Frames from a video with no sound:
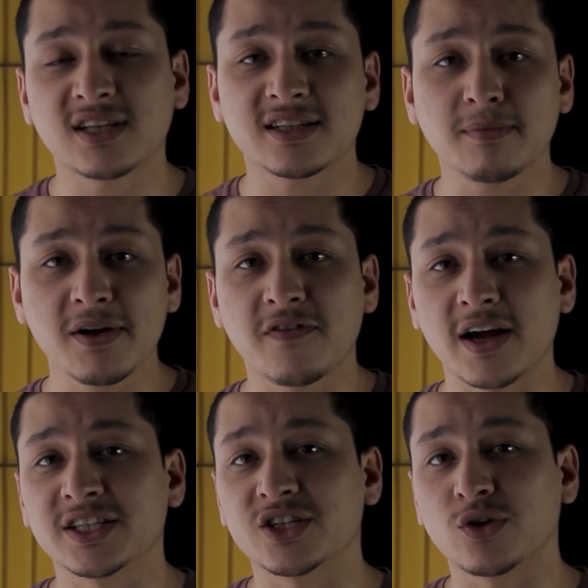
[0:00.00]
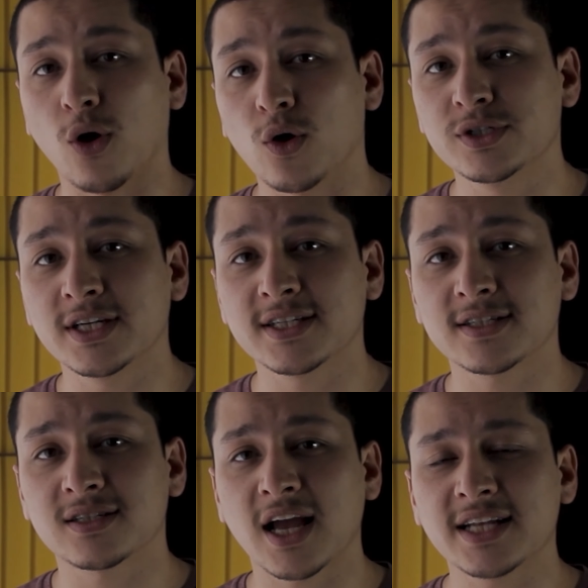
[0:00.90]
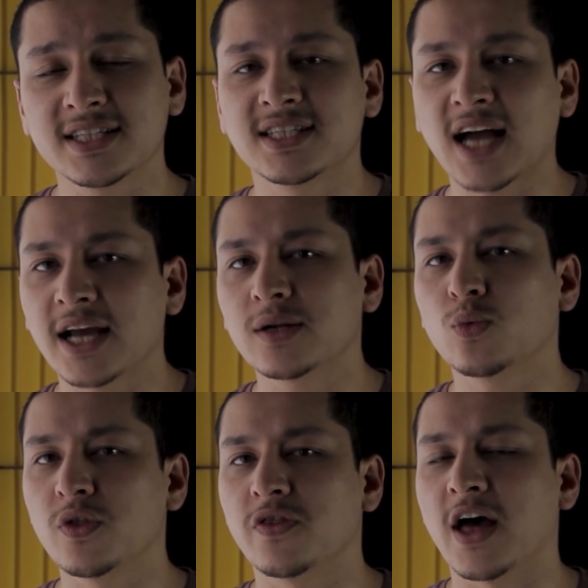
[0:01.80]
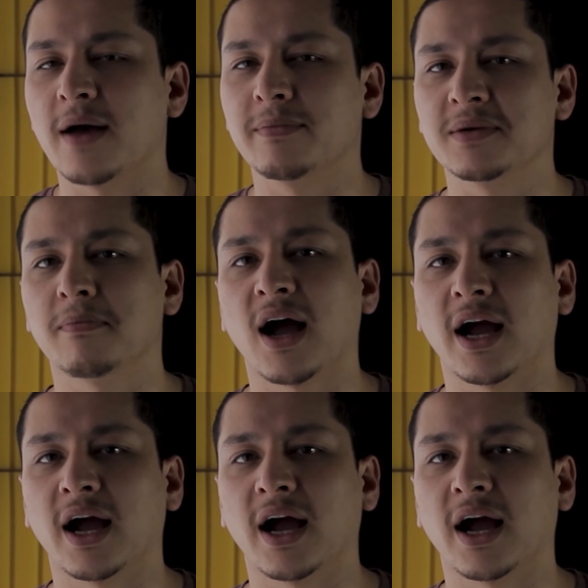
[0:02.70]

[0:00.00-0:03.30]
start by finding your audience and design with them in